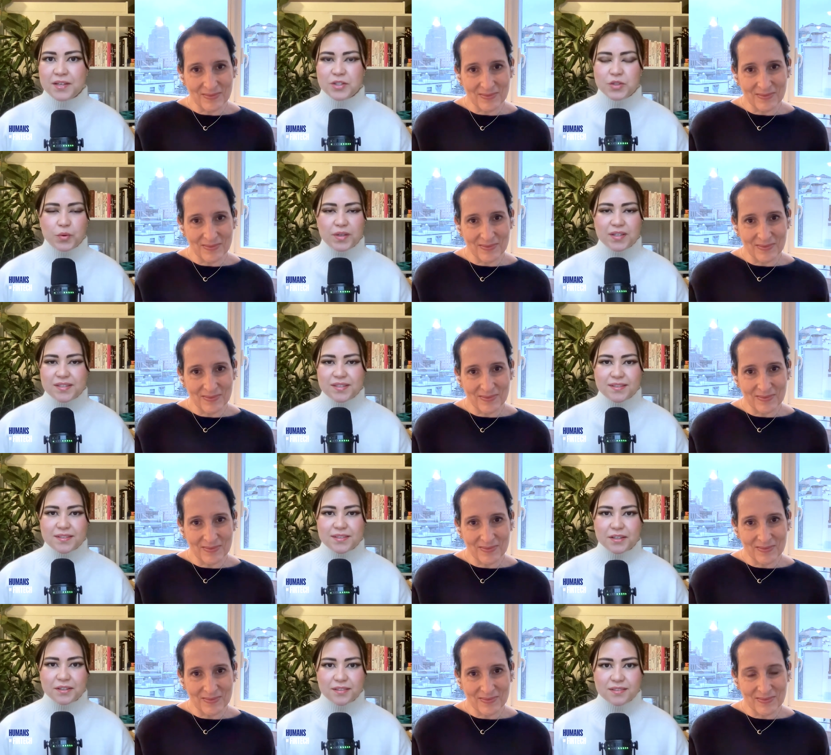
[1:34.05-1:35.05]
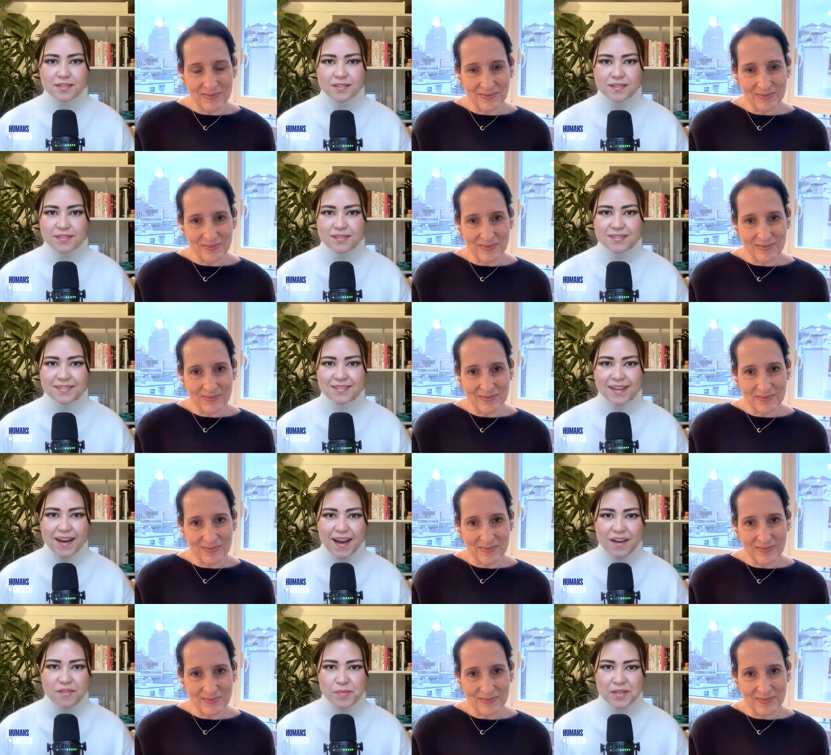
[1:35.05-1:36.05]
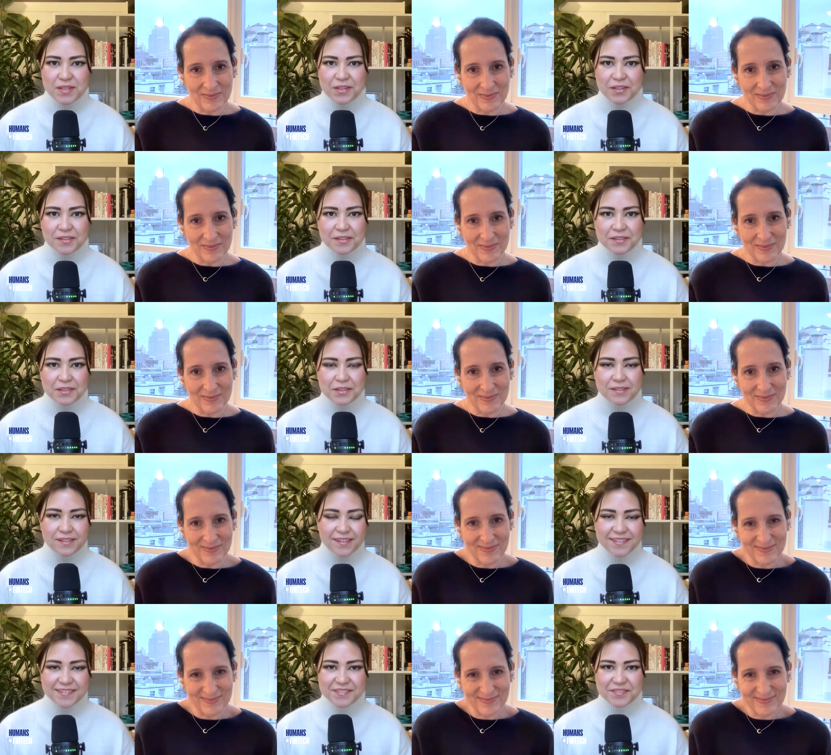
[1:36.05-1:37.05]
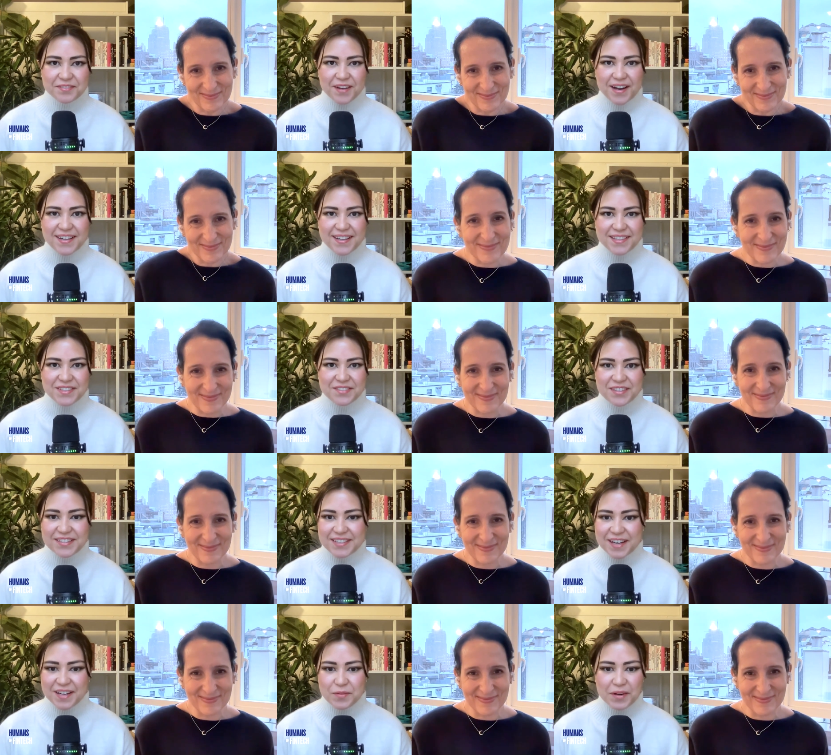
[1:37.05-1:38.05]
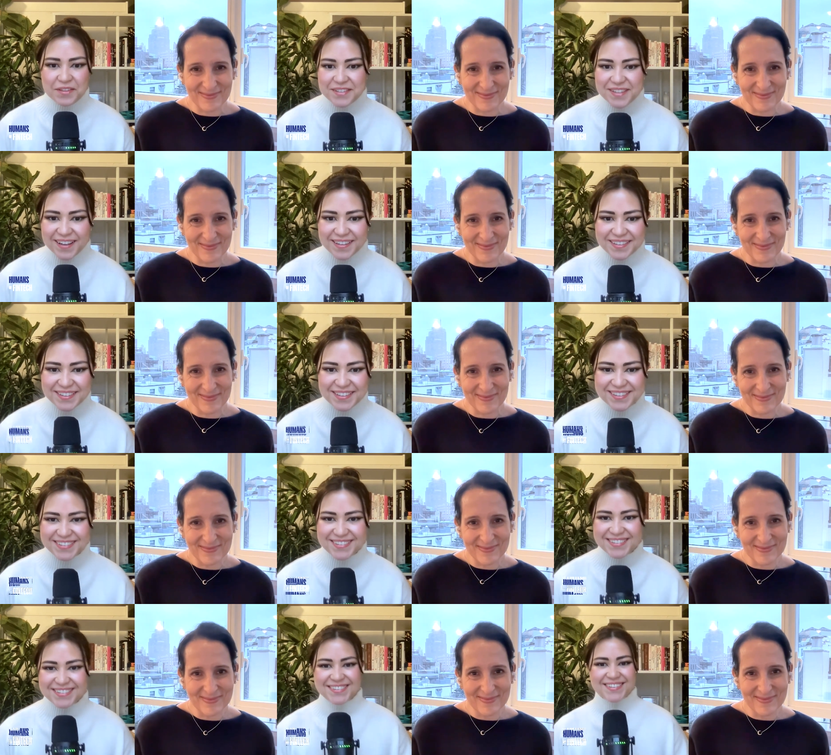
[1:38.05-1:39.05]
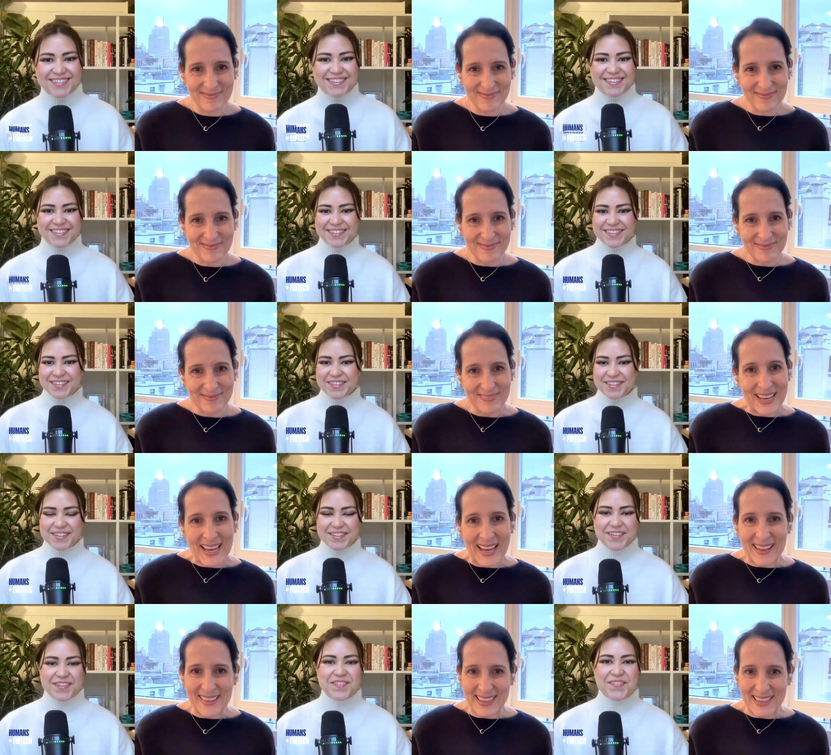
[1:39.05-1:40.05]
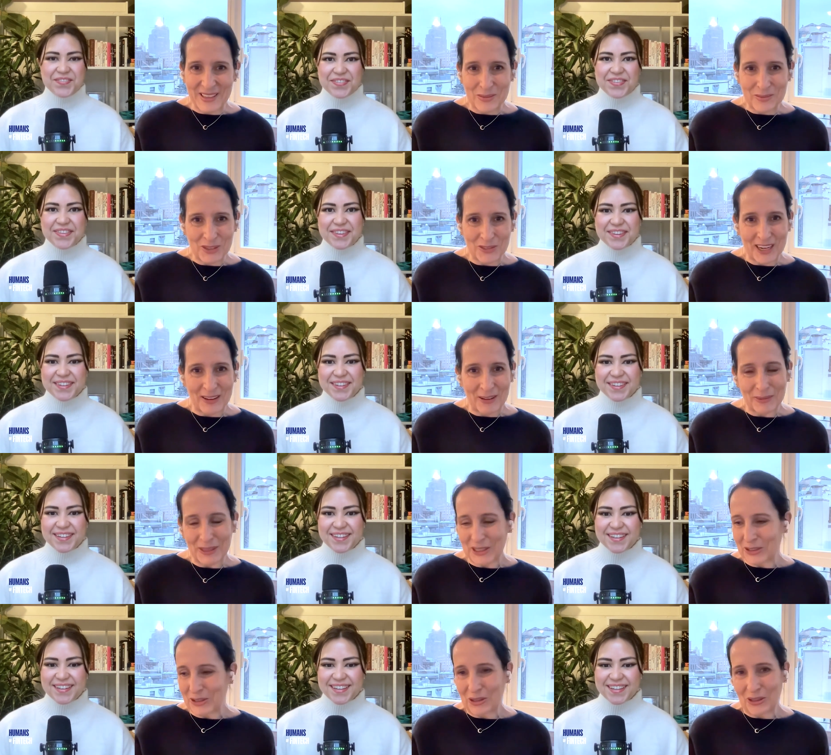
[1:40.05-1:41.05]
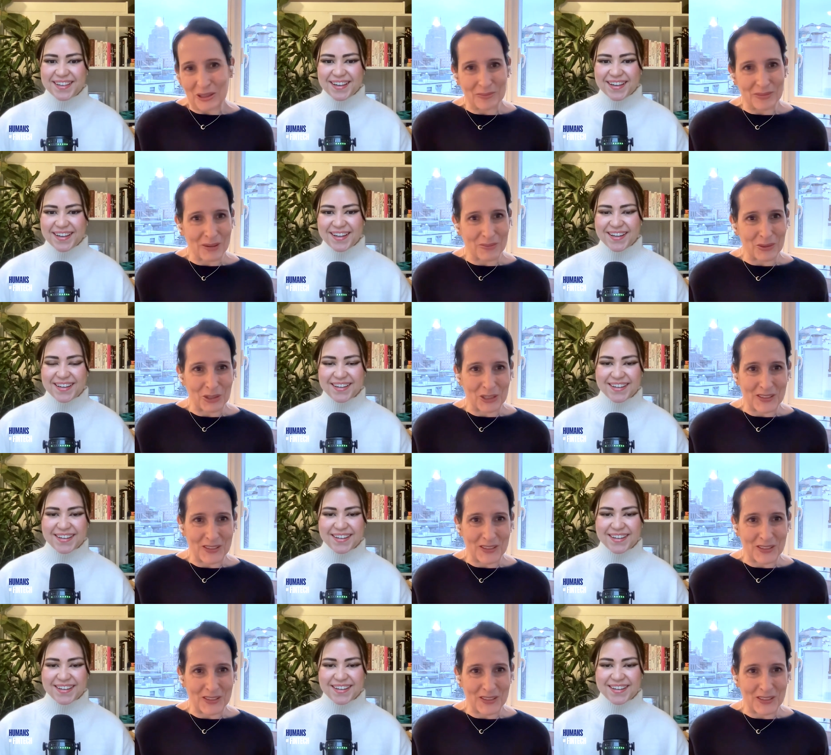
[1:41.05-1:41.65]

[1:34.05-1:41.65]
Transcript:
Speaker 1: twists and turns that have been your career in finance, fintech, wealth tech.
Speaker 2: Yeah, thanks so much for having me, Nicole. I'm, I'm really